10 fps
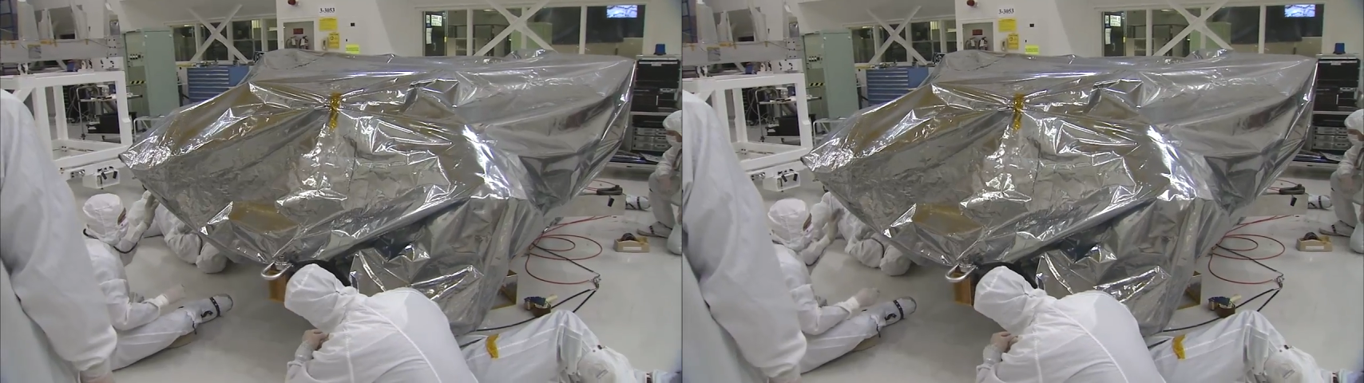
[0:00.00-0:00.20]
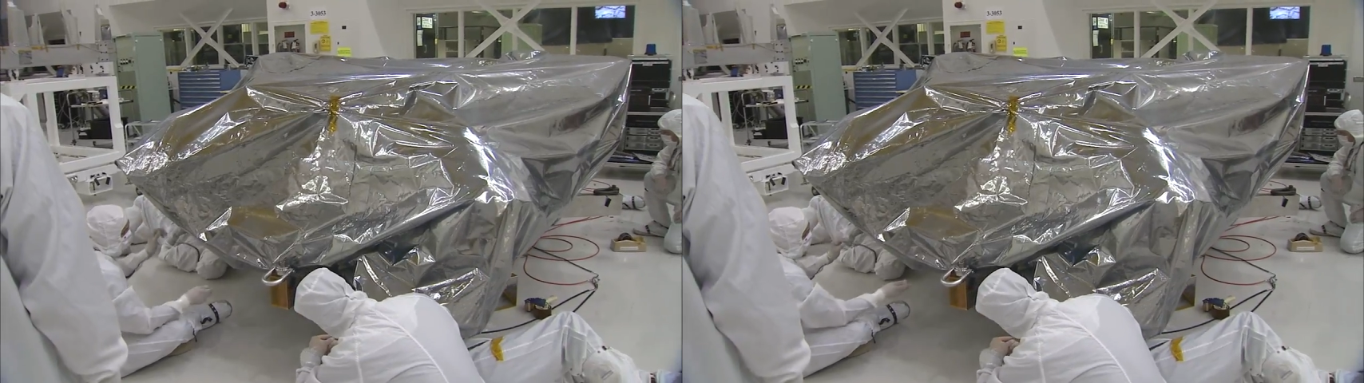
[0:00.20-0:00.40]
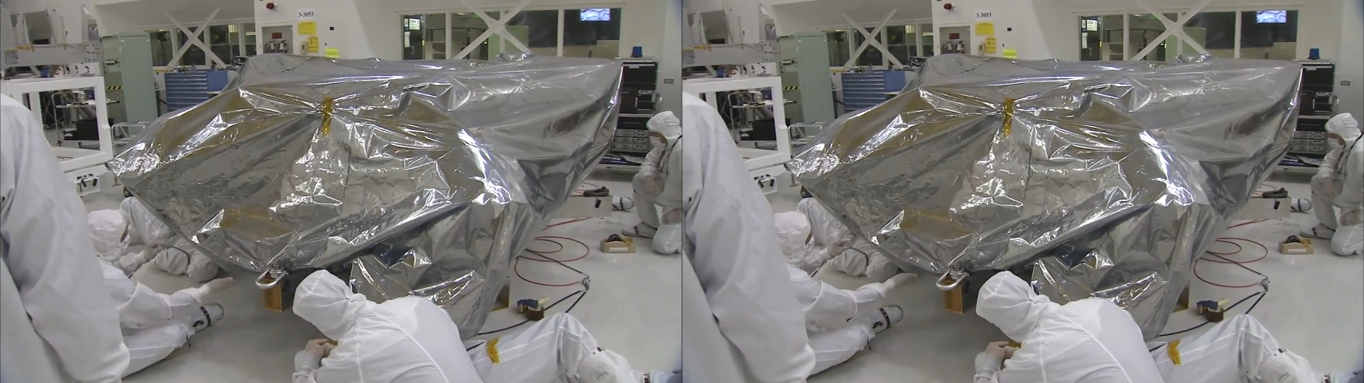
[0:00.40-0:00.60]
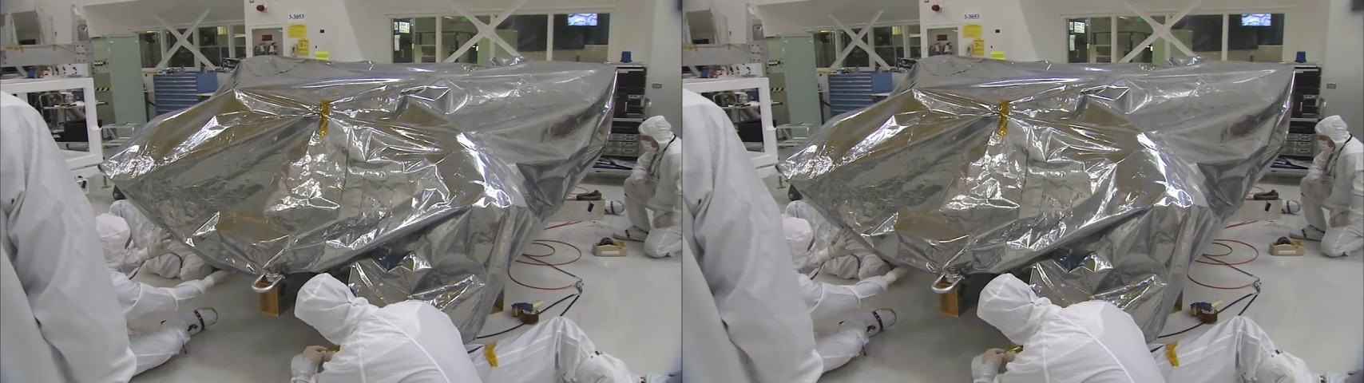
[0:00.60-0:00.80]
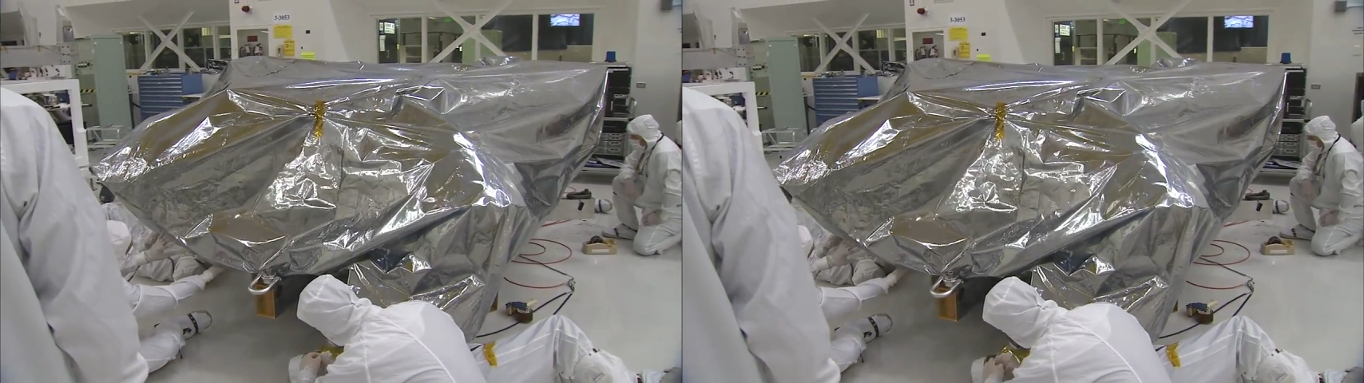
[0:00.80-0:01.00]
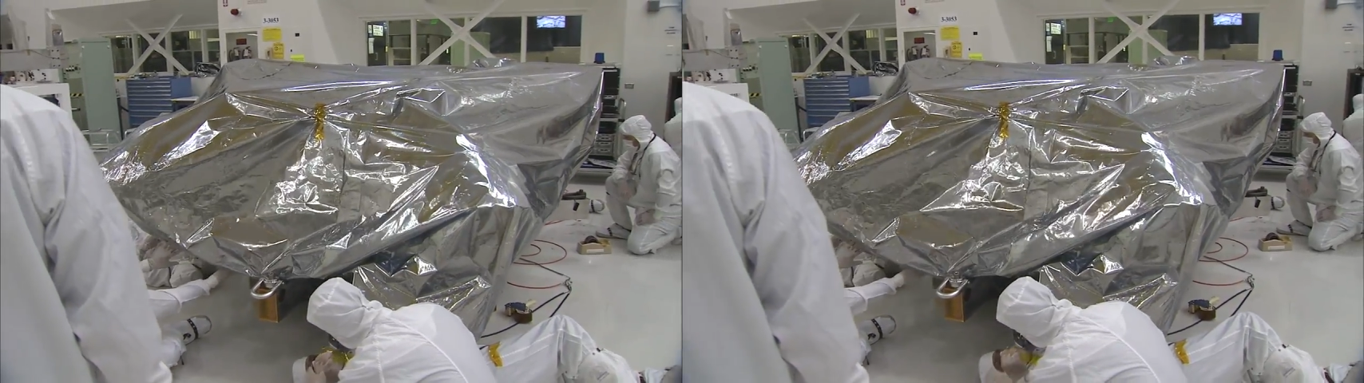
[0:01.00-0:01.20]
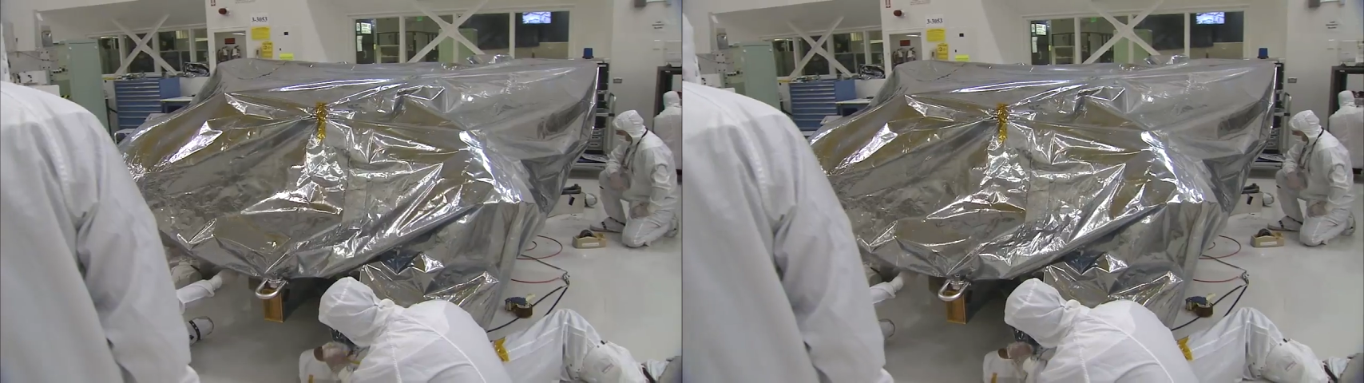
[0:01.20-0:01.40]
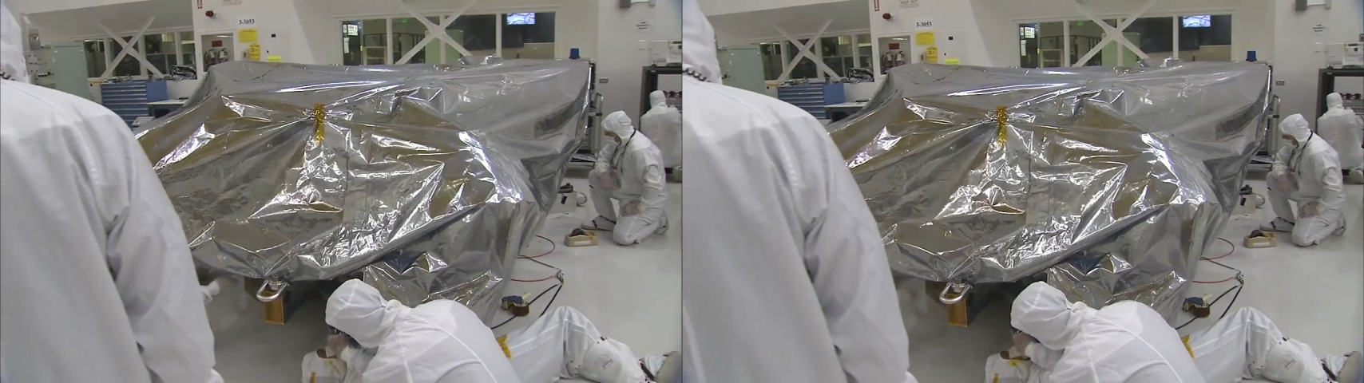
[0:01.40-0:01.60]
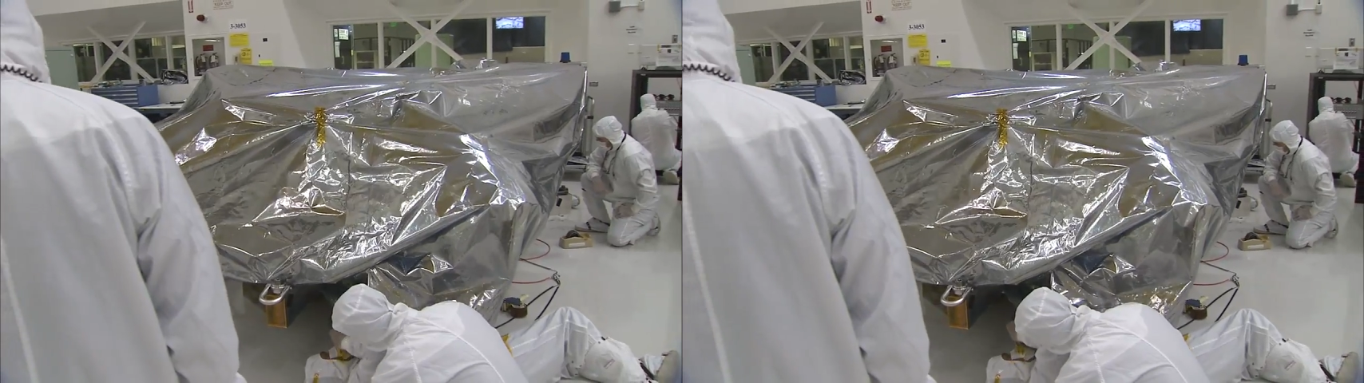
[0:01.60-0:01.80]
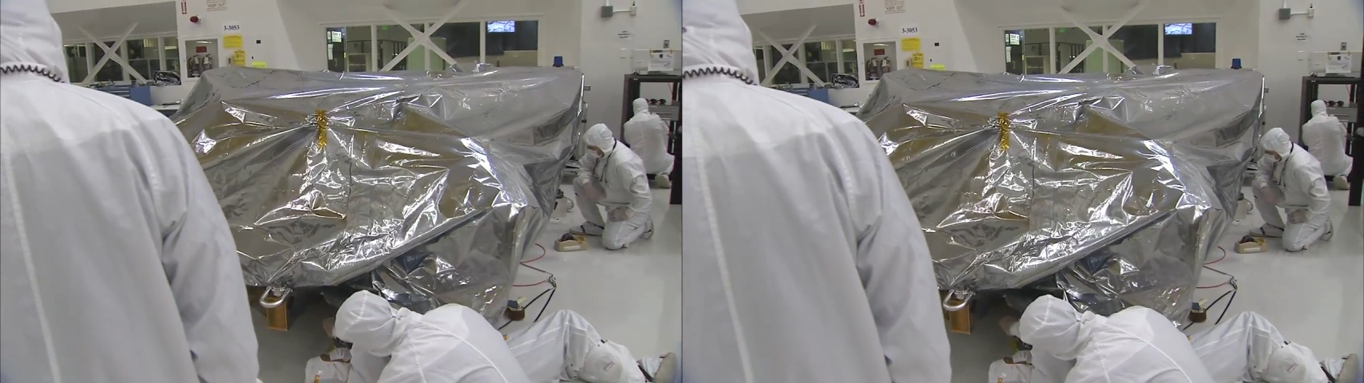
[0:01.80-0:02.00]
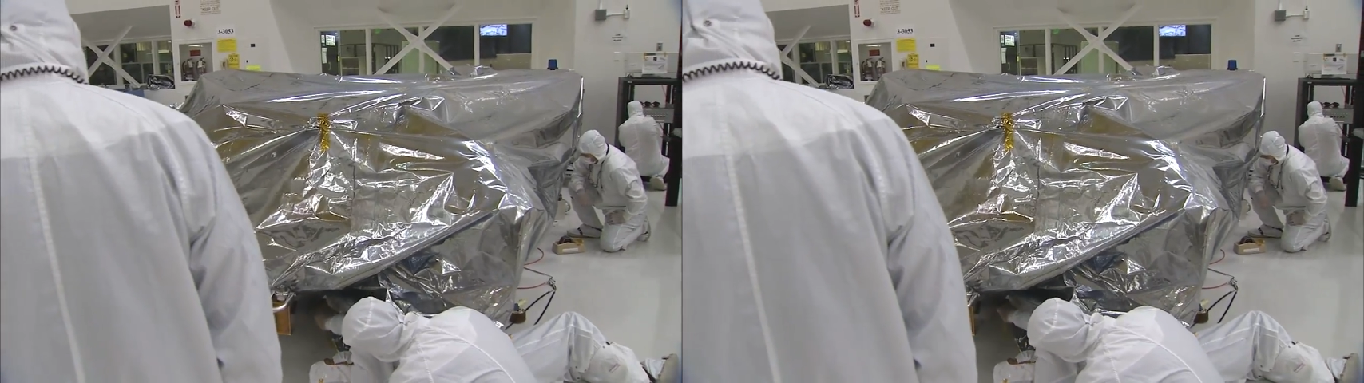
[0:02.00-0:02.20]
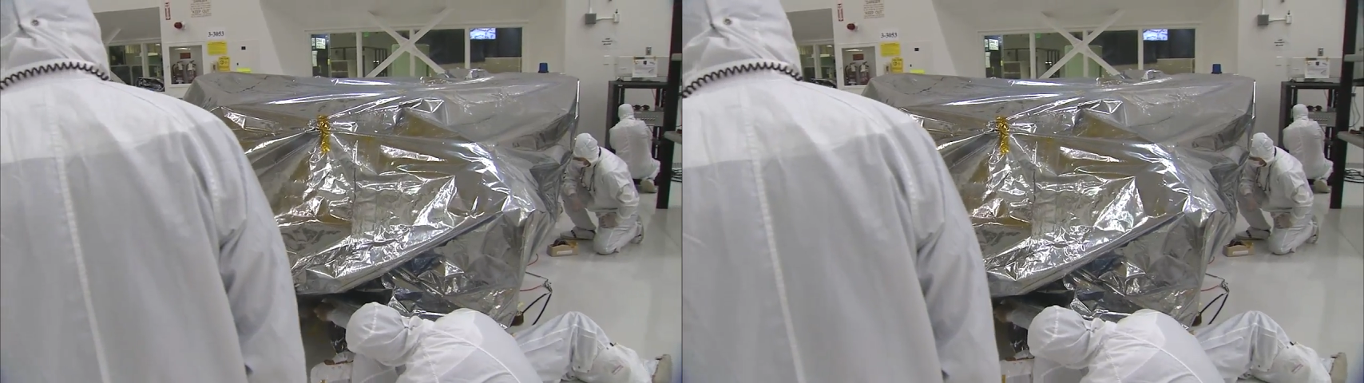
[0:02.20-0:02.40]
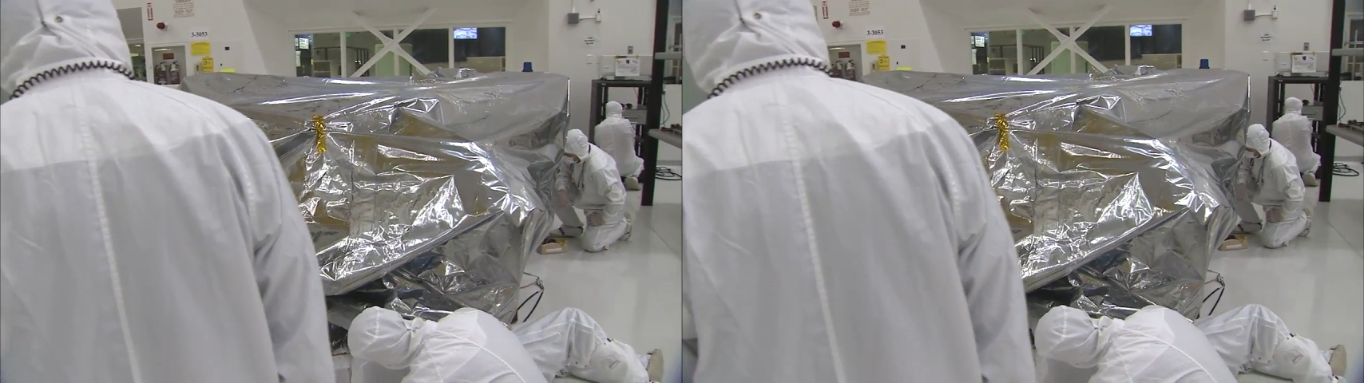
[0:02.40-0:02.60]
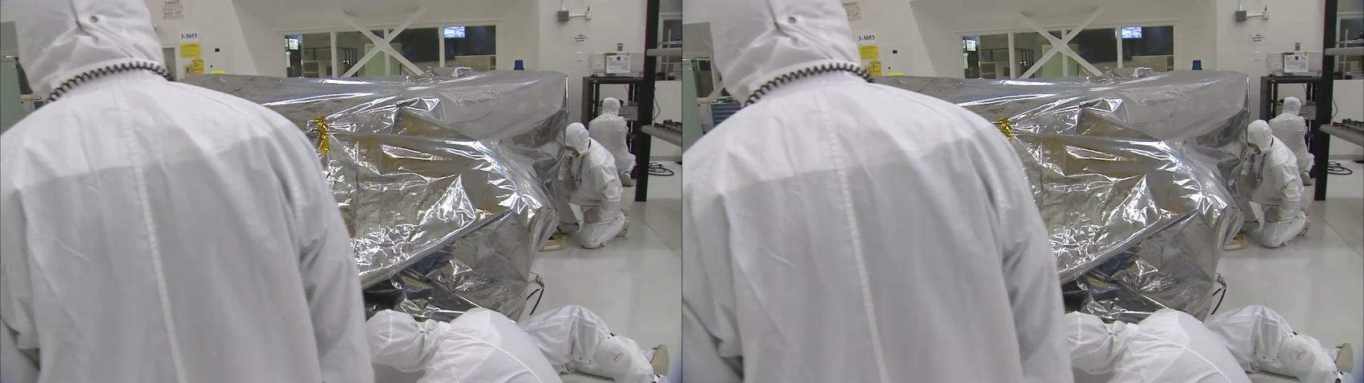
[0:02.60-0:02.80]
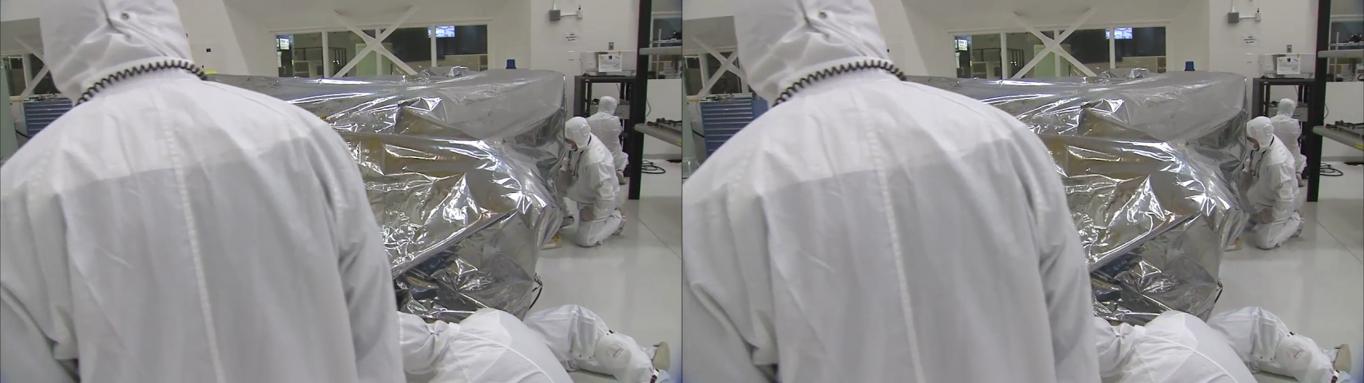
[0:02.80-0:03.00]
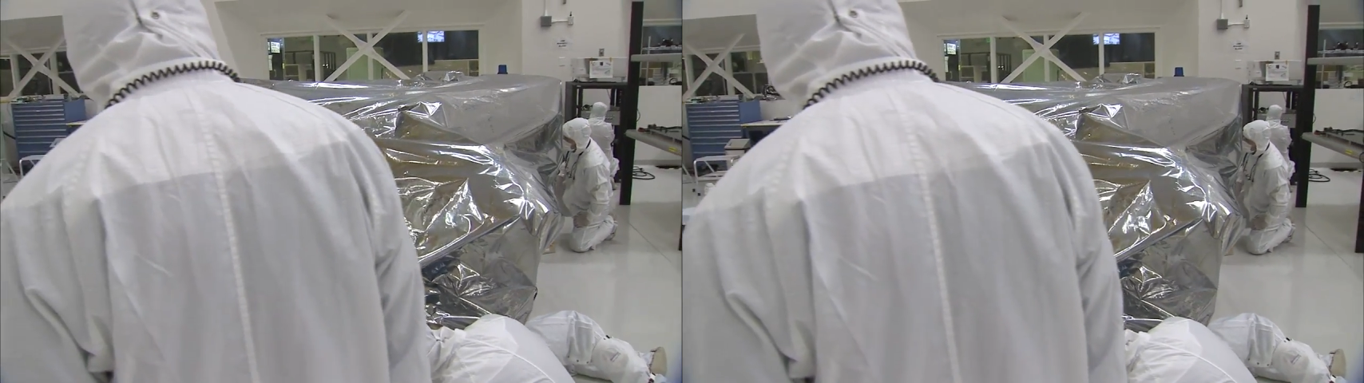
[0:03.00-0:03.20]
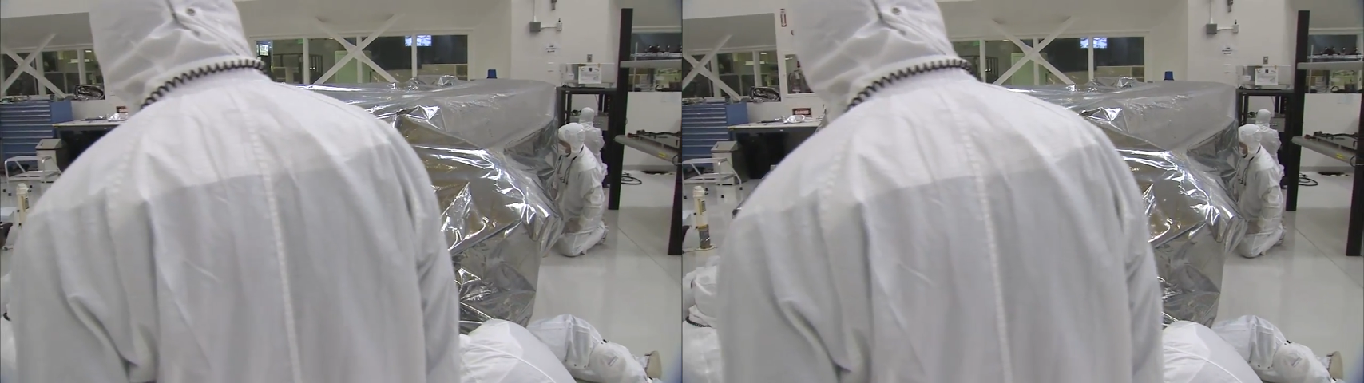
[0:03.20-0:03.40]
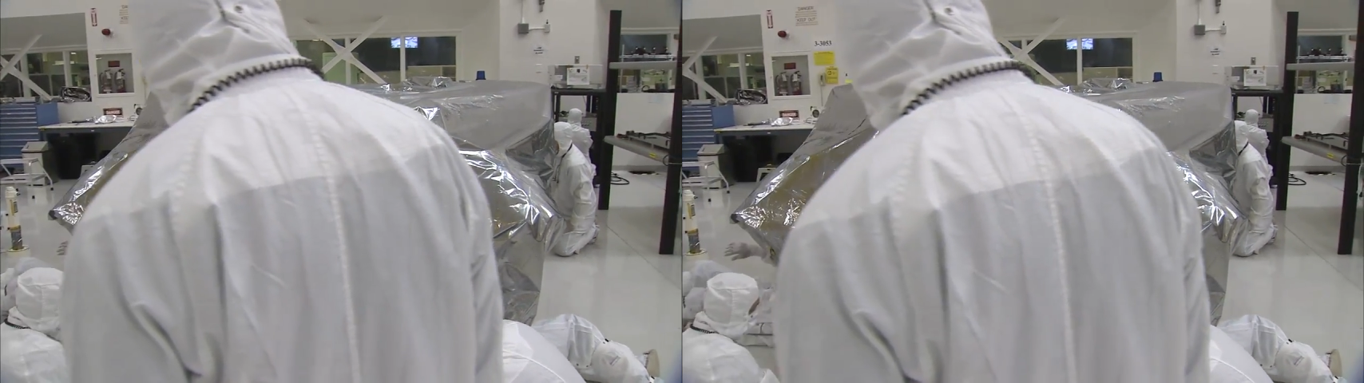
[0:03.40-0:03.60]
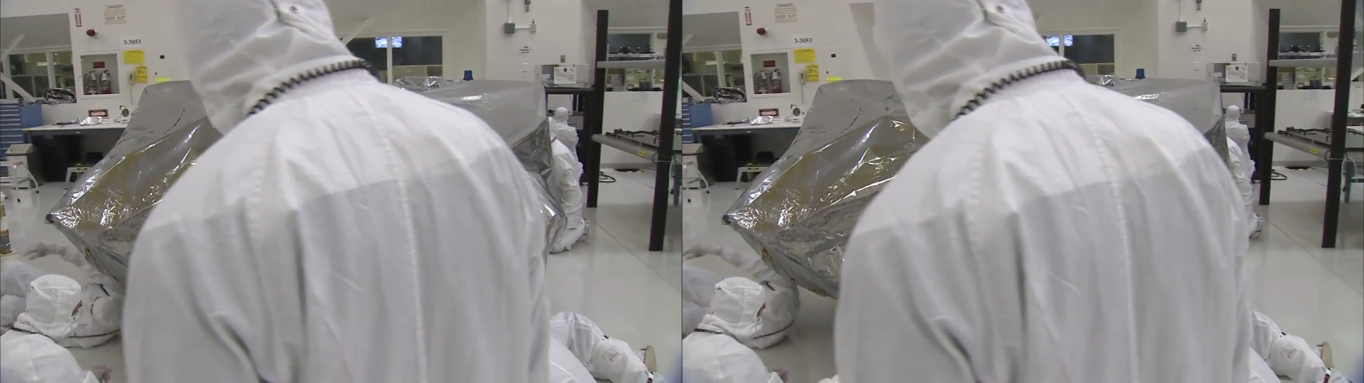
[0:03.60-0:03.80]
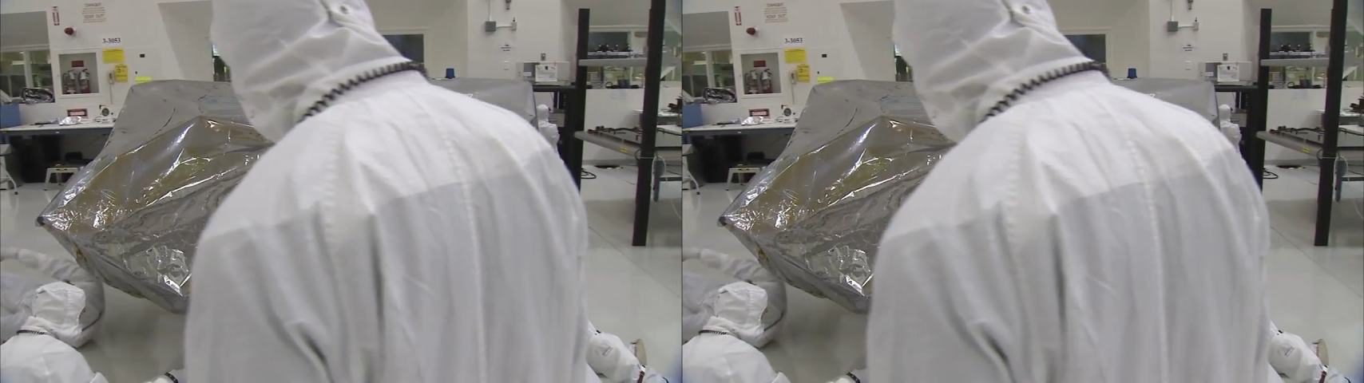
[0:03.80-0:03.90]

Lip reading: [unreadable: no face in view]